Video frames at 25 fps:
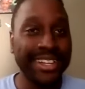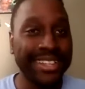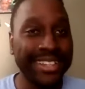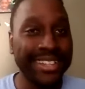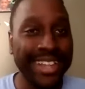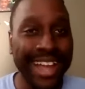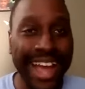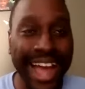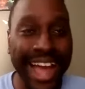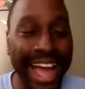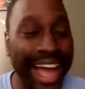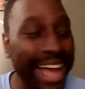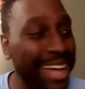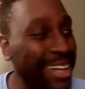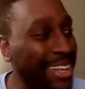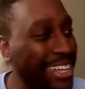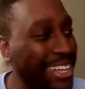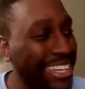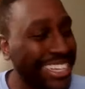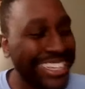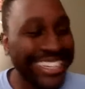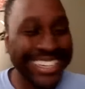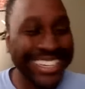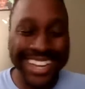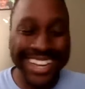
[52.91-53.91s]
I,
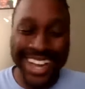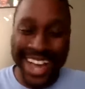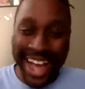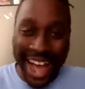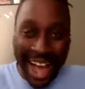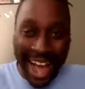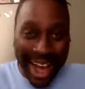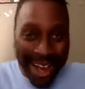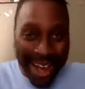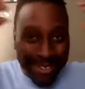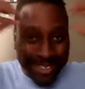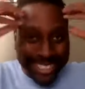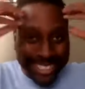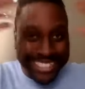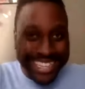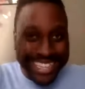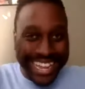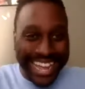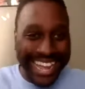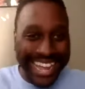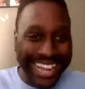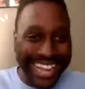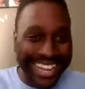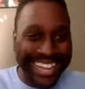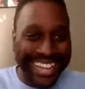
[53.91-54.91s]
I was like,
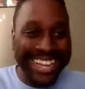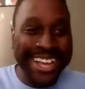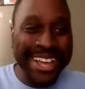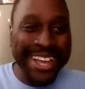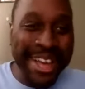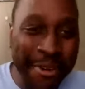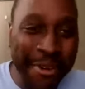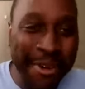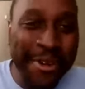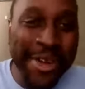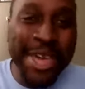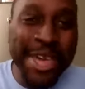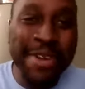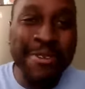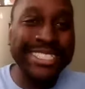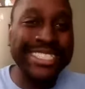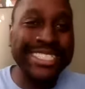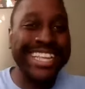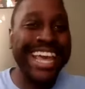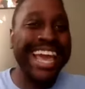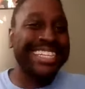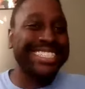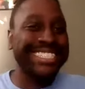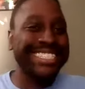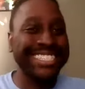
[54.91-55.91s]
when he was texting
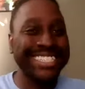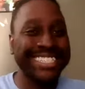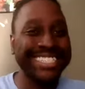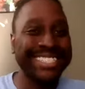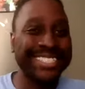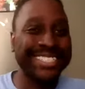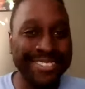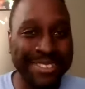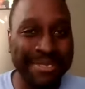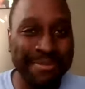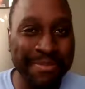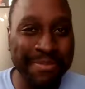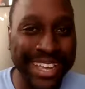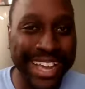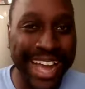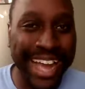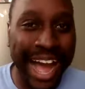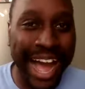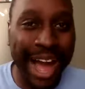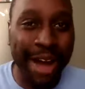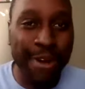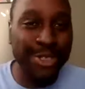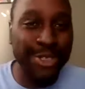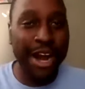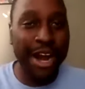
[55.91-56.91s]
this stuff to me, I was on
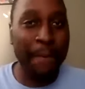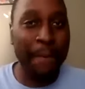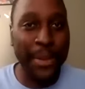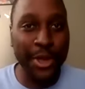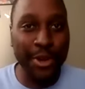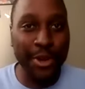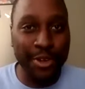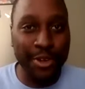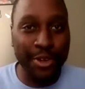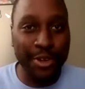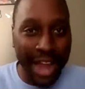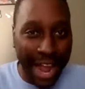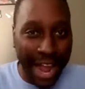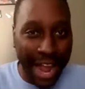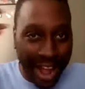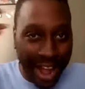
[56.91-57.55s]
my computer like